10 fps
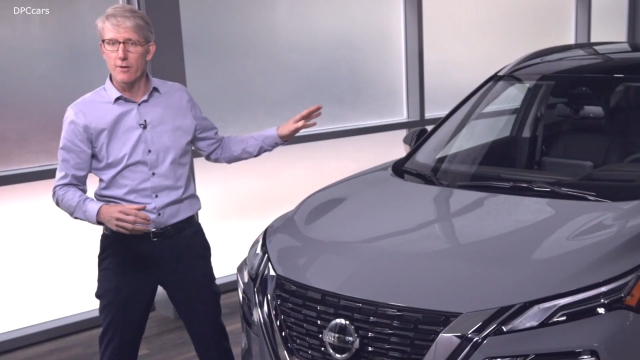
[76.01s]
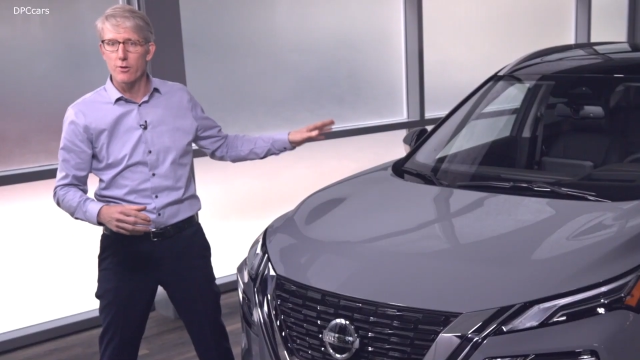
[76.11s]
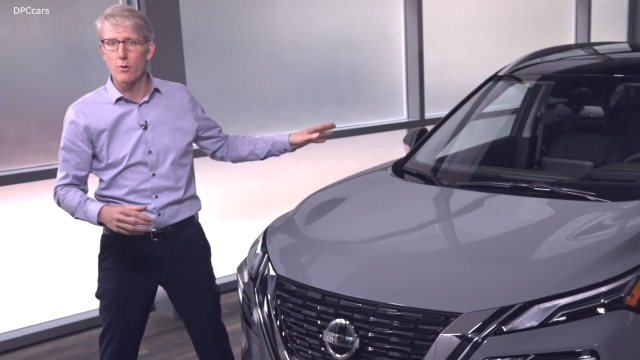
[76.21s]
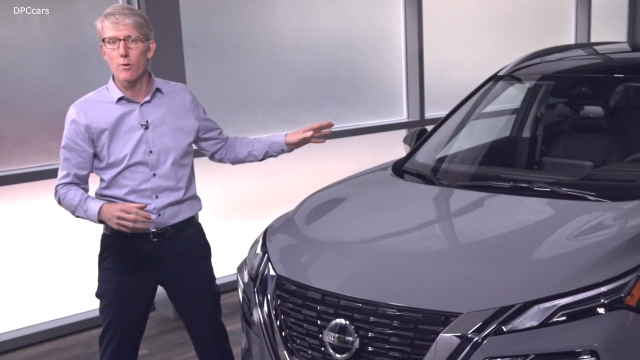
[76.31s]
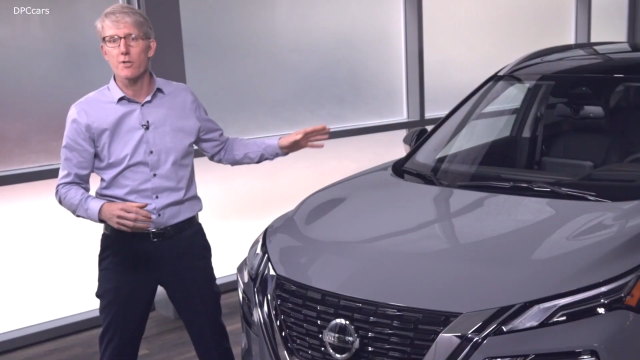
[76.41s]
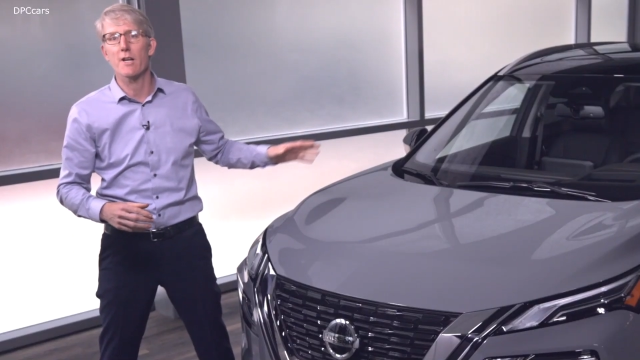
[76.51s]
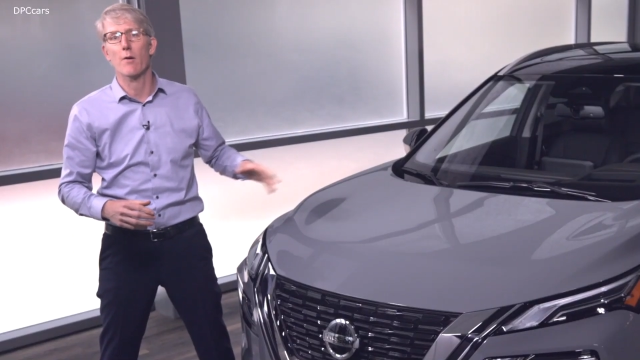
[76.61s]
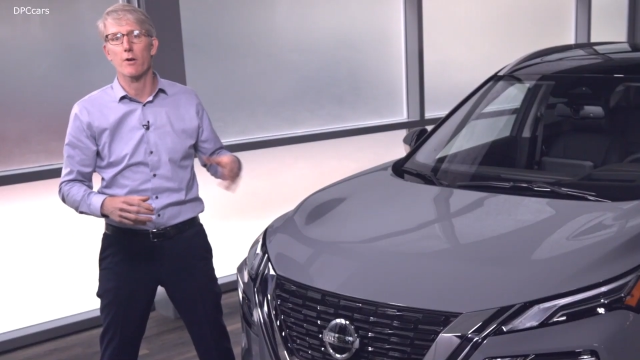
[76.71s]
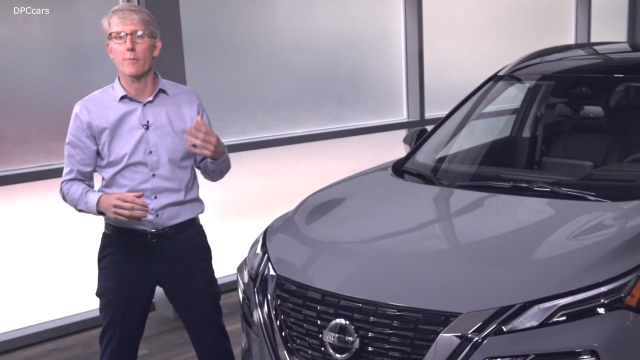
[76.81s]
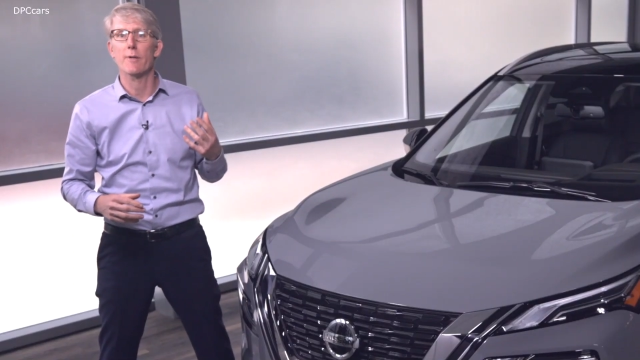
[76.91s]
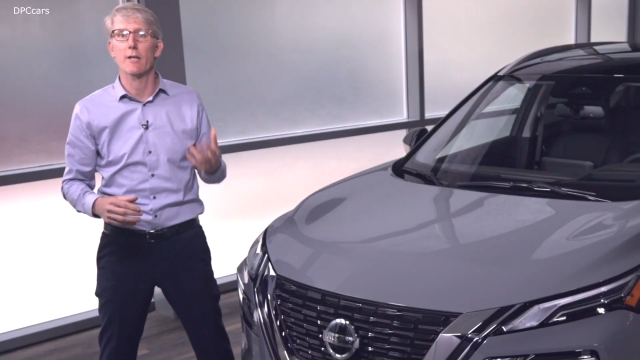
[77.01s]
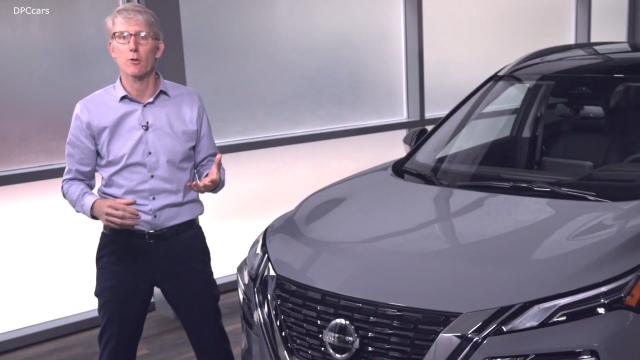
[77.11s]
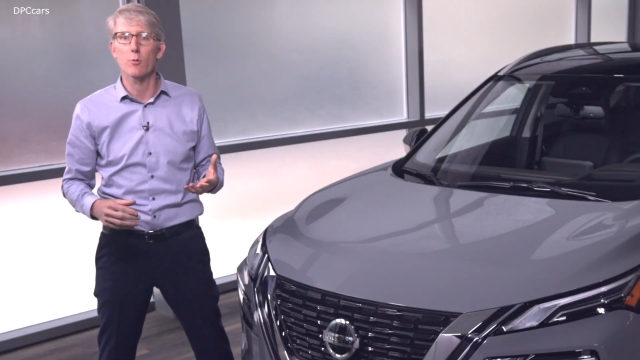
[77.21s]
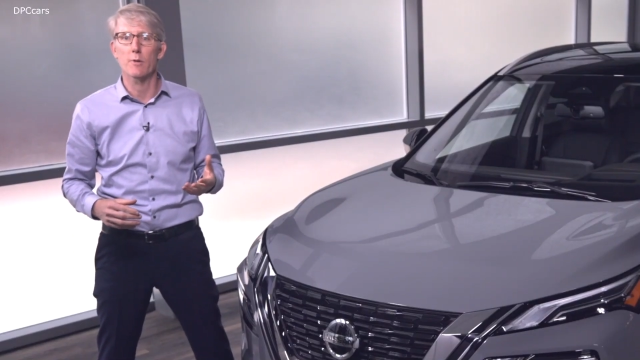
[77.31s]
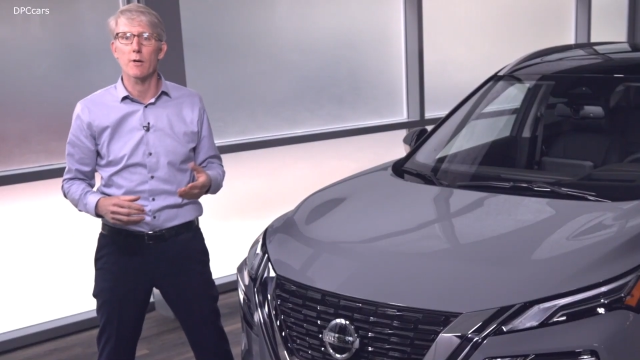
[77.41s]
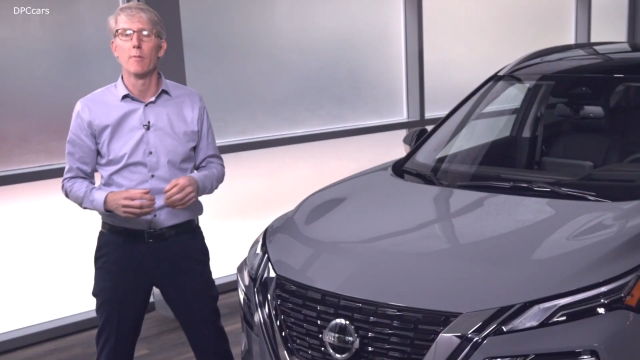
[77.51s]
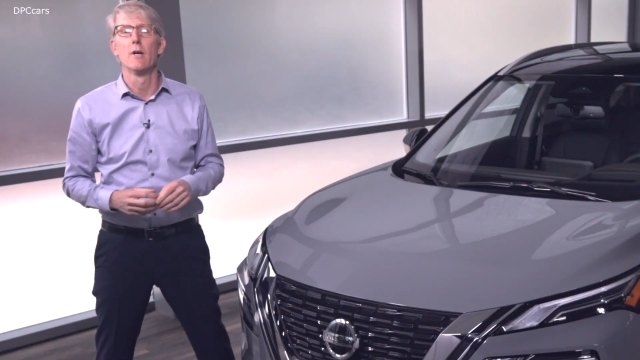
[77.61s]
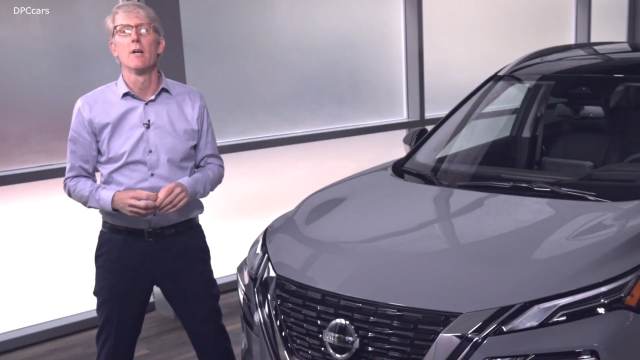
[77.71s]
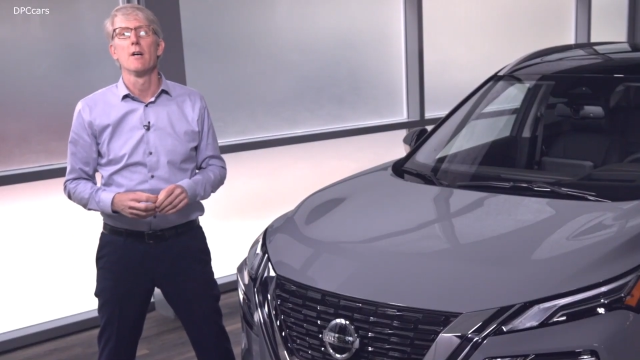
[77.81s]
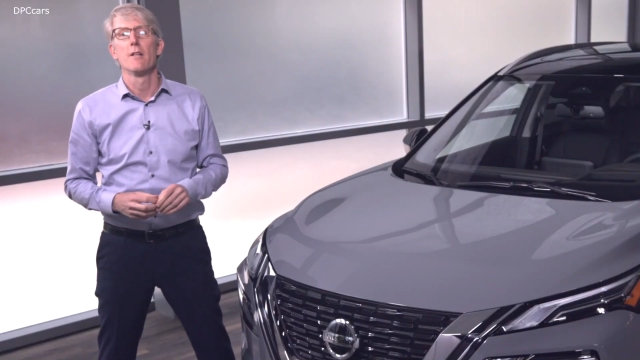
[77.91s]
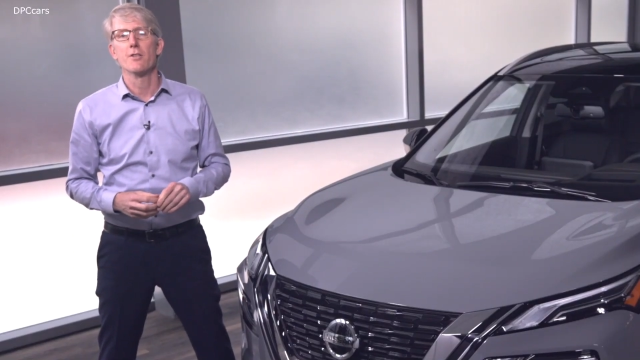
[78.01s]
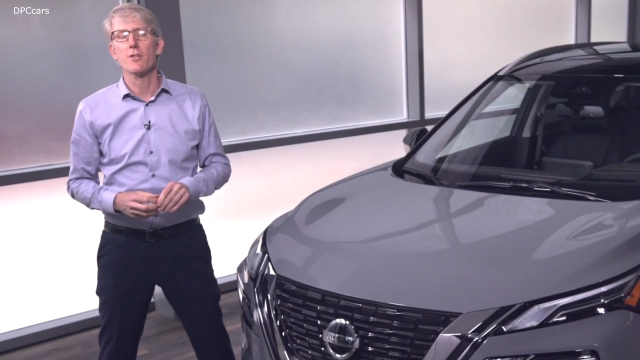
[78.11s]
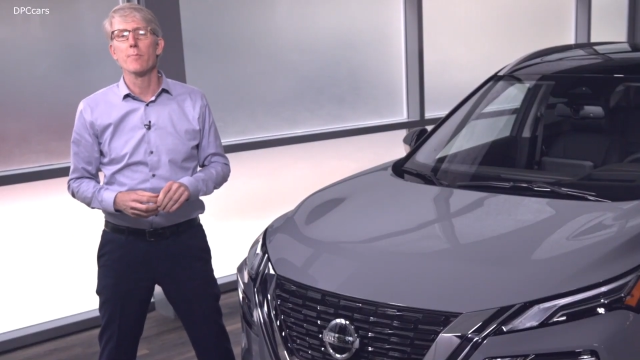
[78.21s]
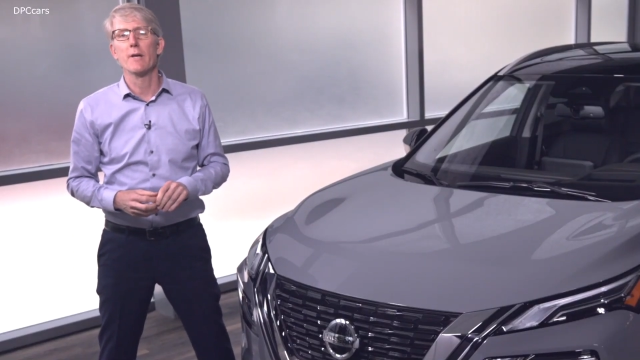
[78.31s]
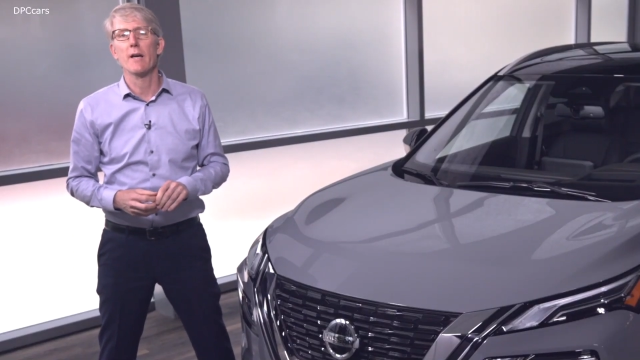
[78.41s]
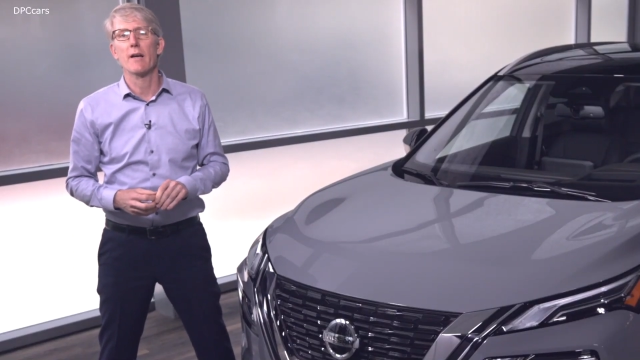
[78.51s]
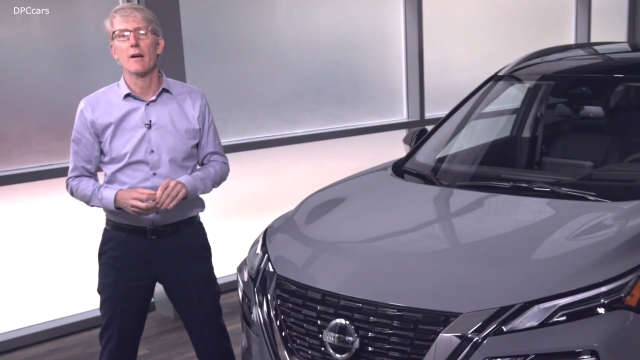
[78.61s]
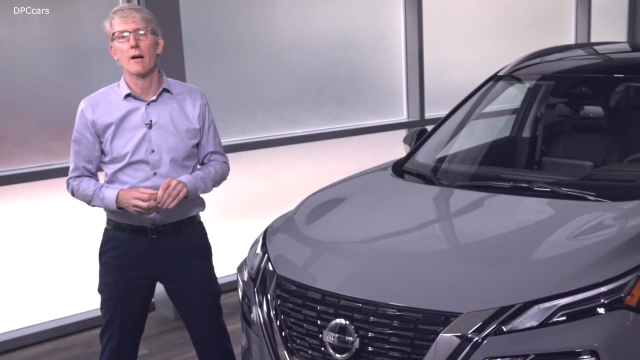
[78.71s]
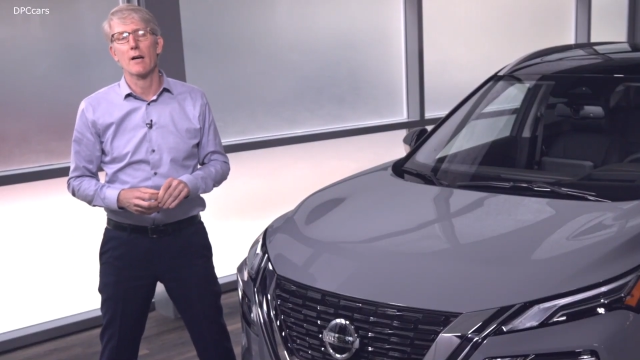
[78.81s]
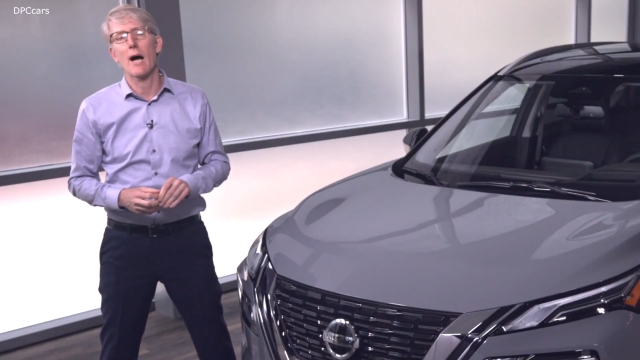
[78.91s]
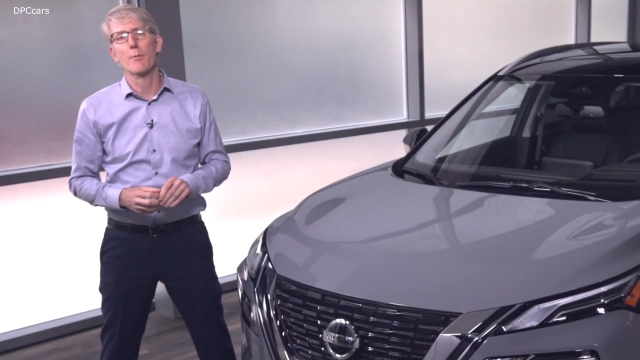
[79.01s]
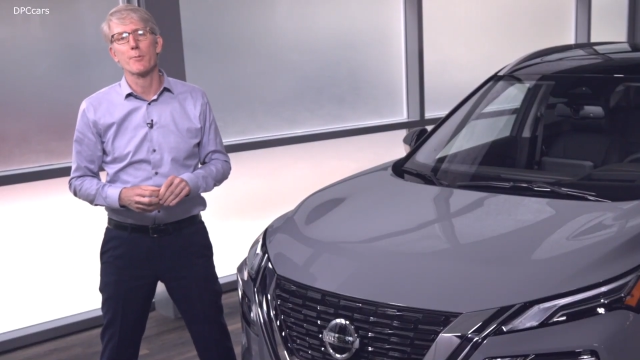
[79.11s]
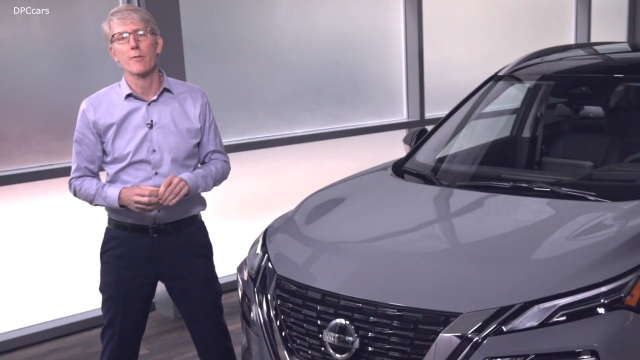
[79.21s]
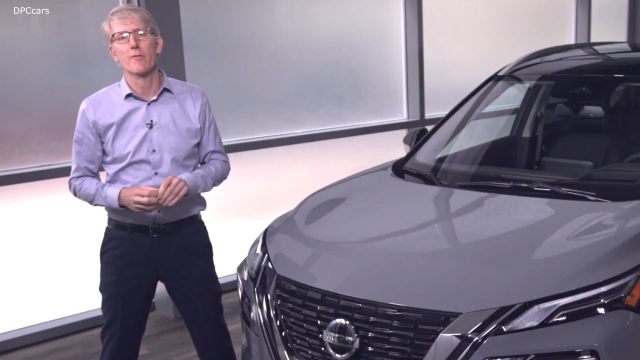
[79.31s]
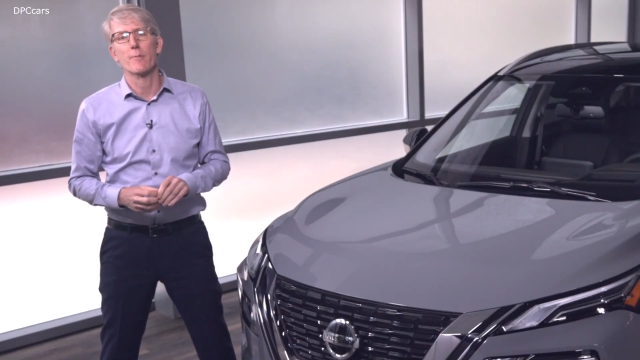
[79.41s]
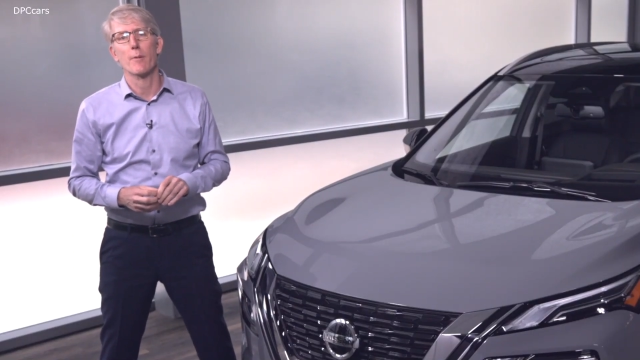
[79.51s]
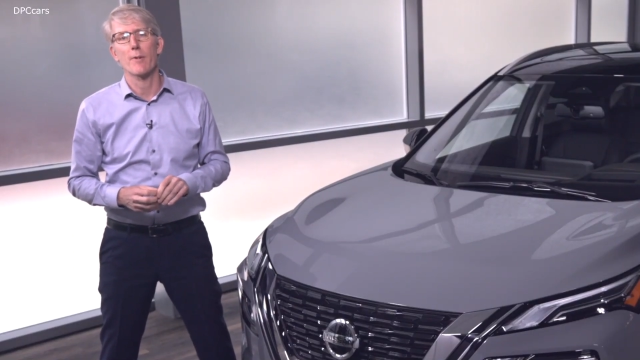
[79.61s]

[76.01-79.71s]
and the doors now are gonna be aluminum. This is a big accomplishment from our